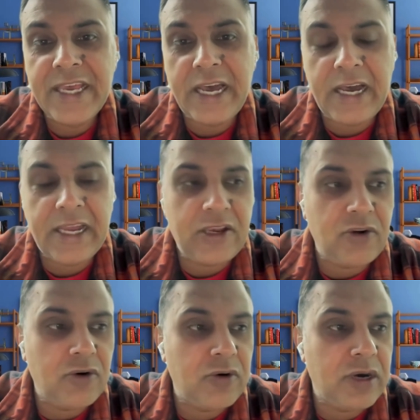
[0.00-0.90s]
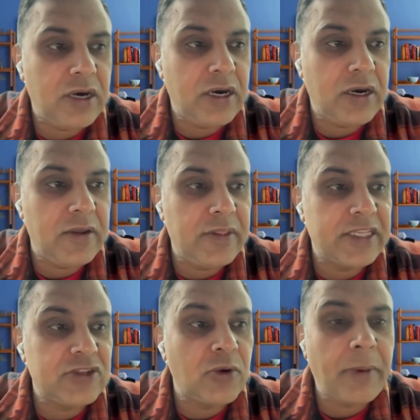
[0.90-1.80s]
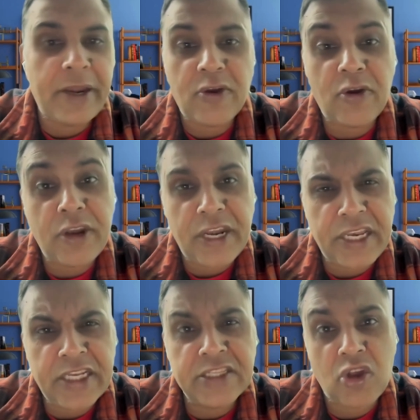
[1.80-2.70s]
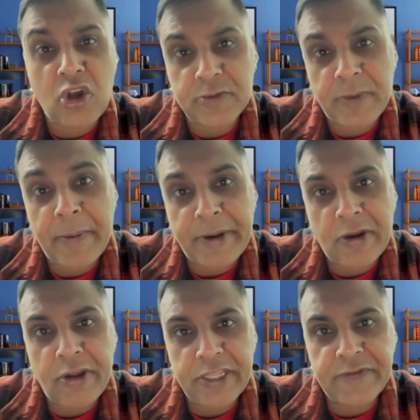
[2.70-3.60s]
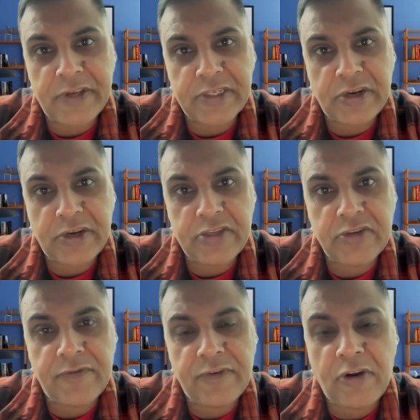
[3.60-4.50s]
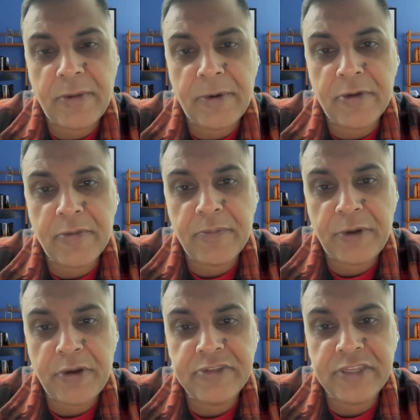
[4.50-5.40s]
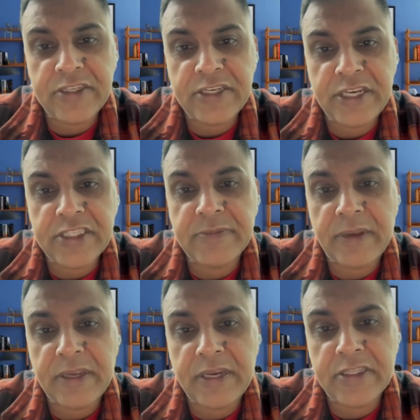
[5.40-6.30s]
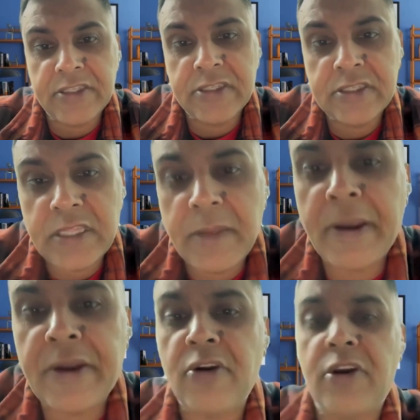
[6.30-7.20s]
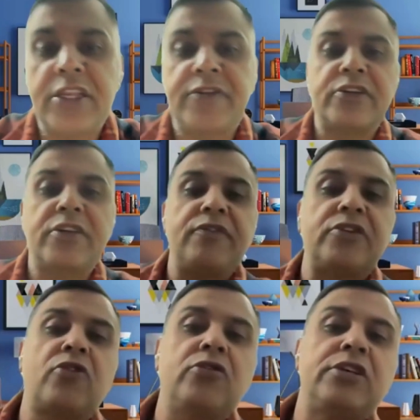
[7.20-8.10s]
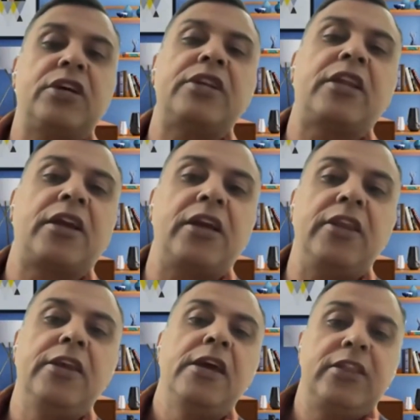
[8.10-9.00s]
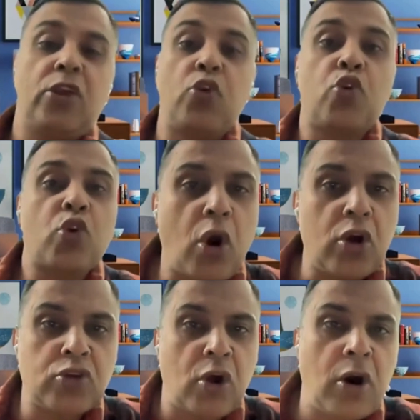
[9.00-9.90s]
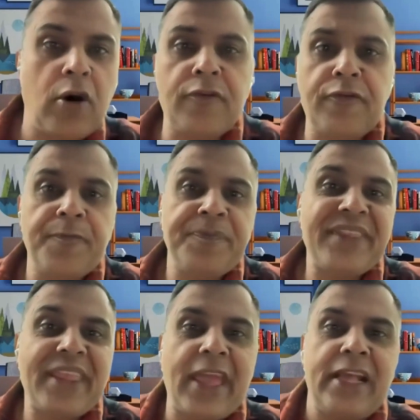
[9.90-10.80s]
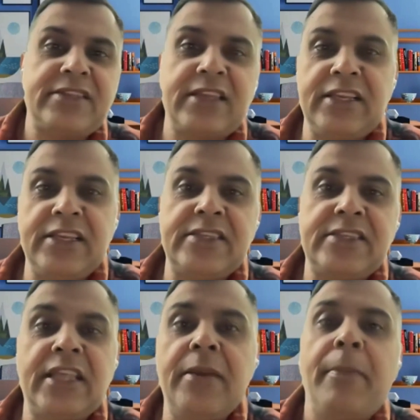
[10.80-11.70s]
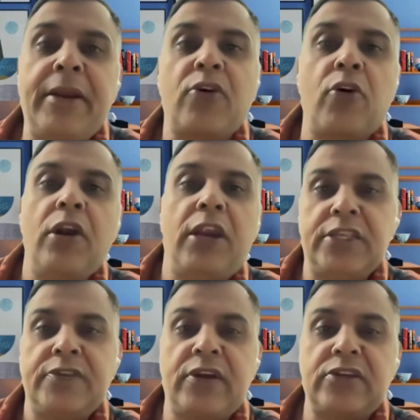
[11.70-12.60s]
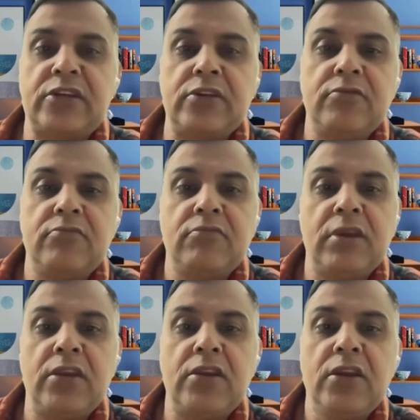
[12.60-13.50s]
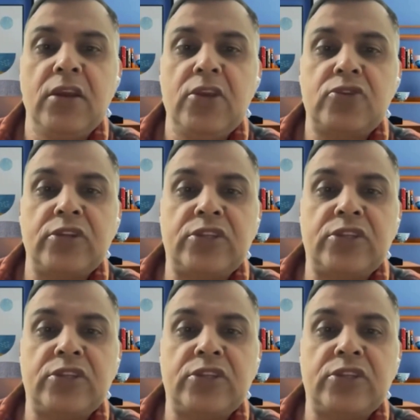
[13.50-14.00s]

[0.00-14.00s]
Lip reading: there's no mitochondrial. It is caused by mitochondrial dysfunction, right? So if you're not able to produce energy, it is the mitochondrial dysfunction which is causing it. And again, the root cause of cancer is the mitochondrial dysfunction, right? So